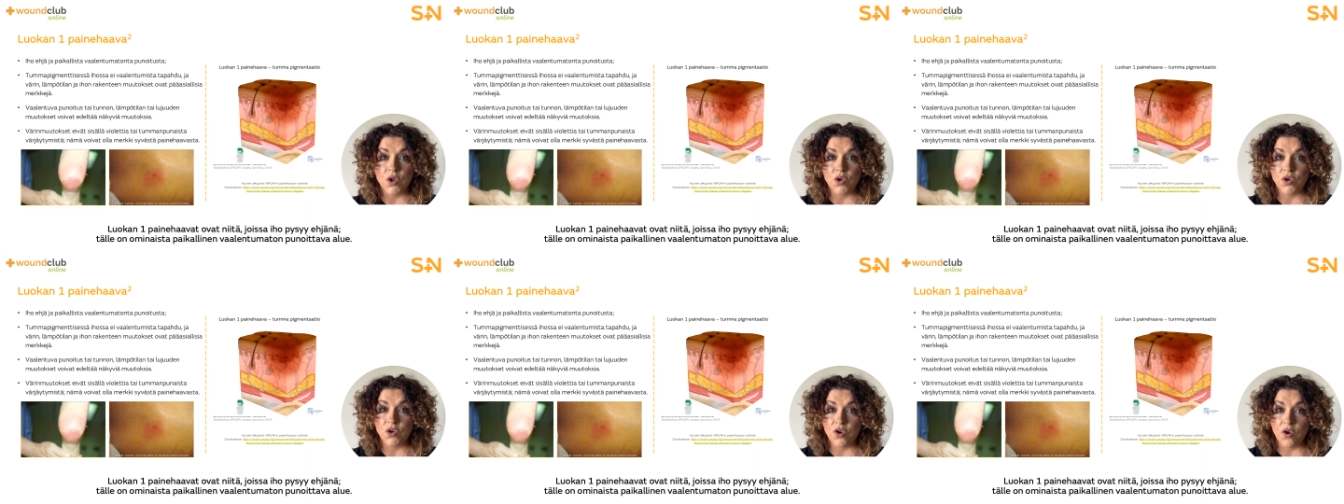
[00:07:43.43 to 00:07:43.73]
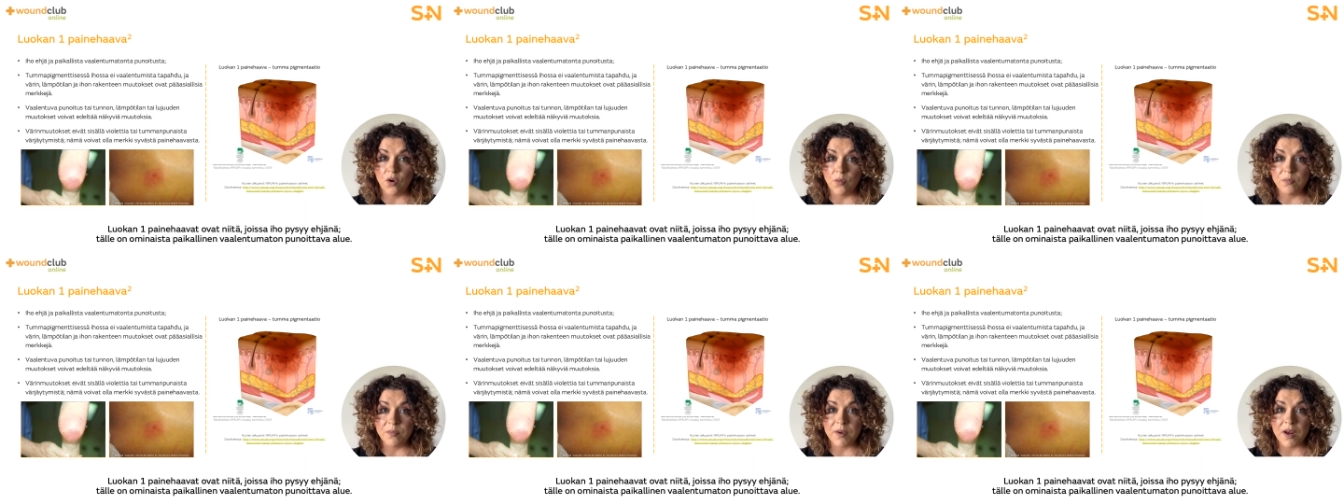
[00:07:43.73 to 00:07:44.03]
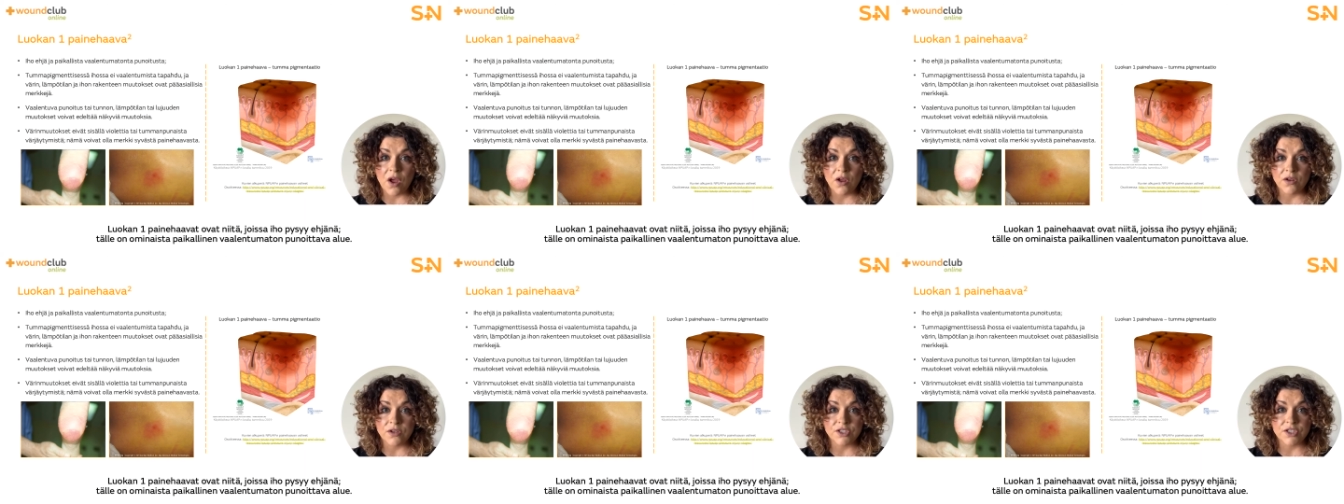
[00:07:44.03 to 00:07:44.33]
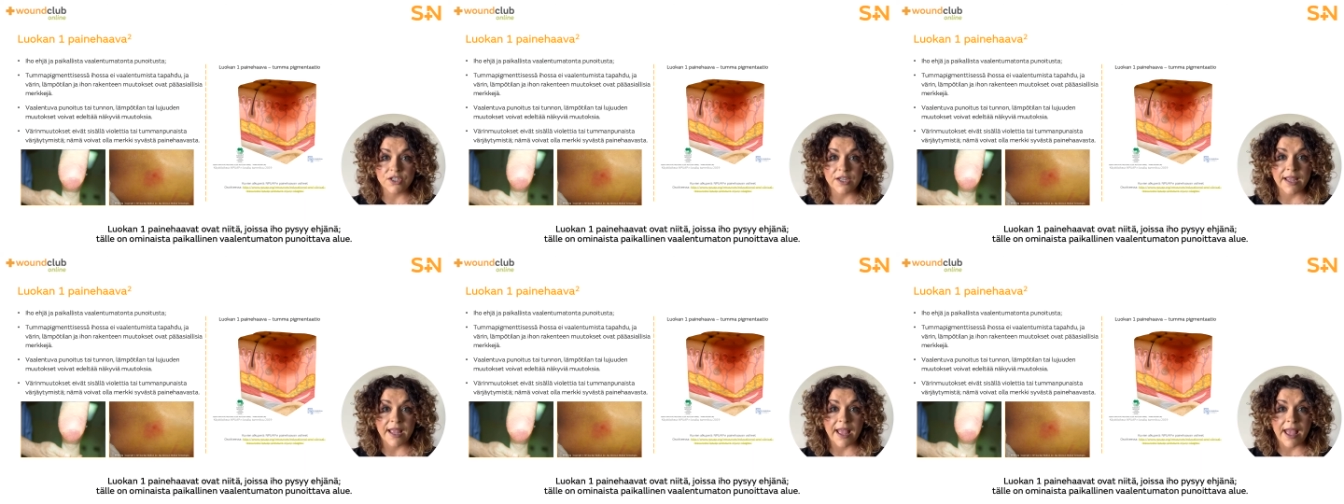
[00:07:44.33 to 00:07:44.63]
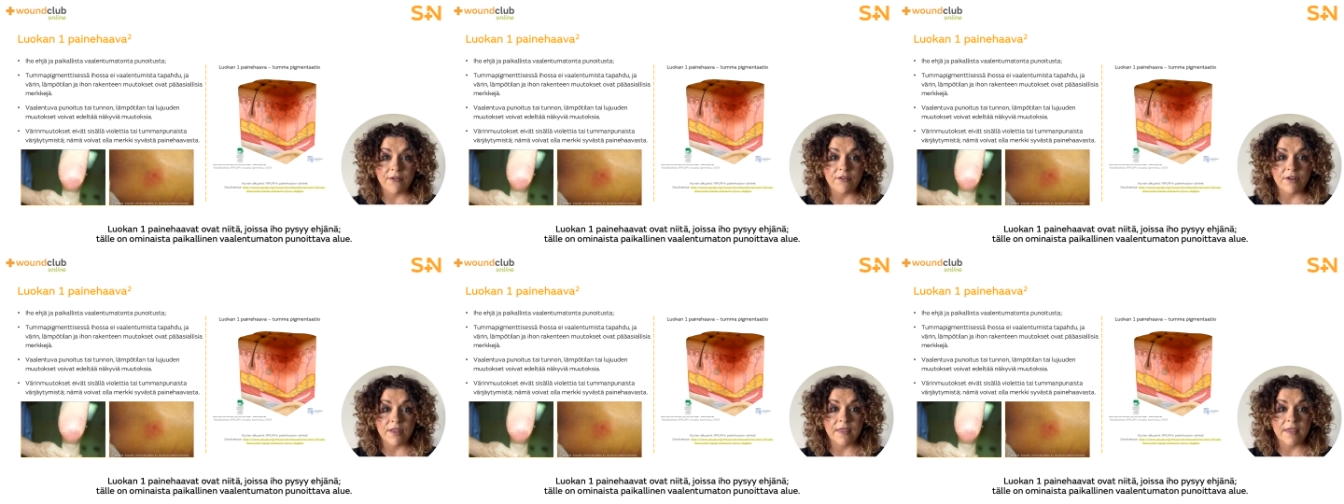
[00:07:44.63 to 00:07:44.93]
non-blanching
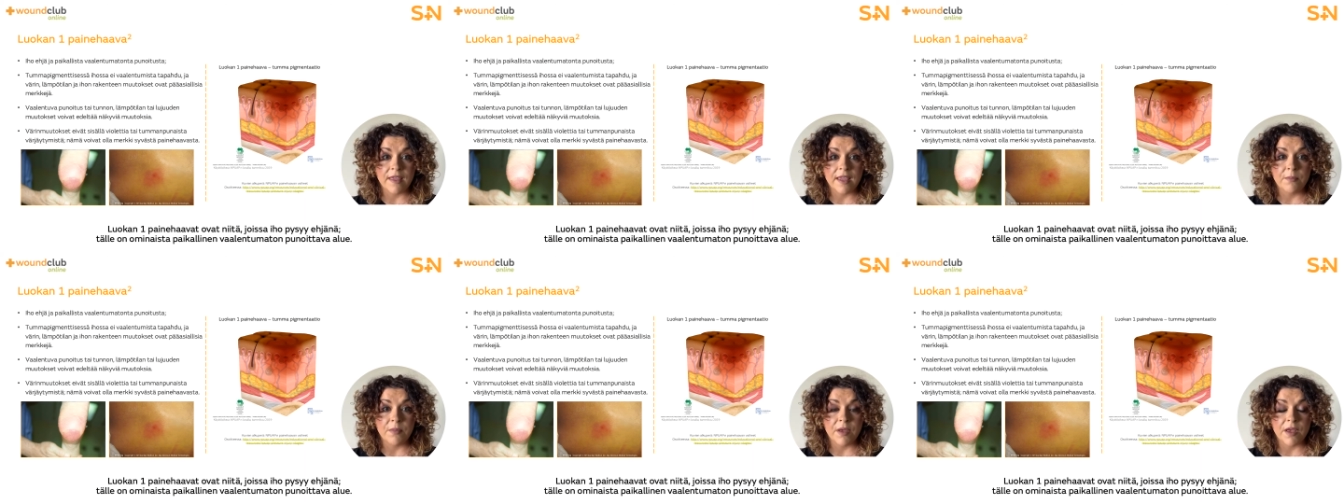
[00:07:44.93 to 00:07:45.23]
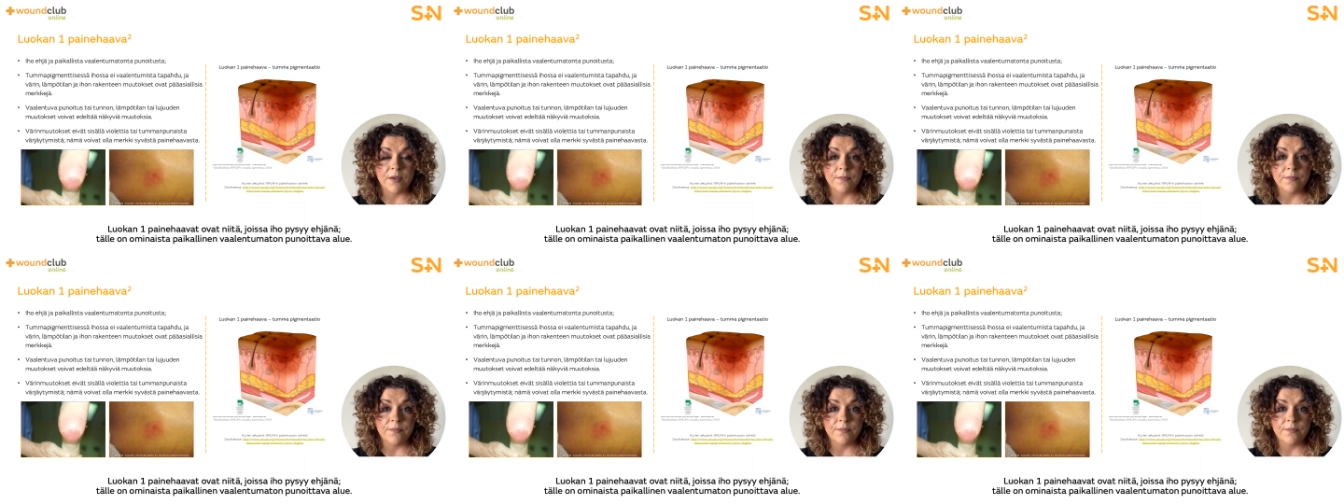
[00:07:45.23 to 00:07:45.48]
erythema.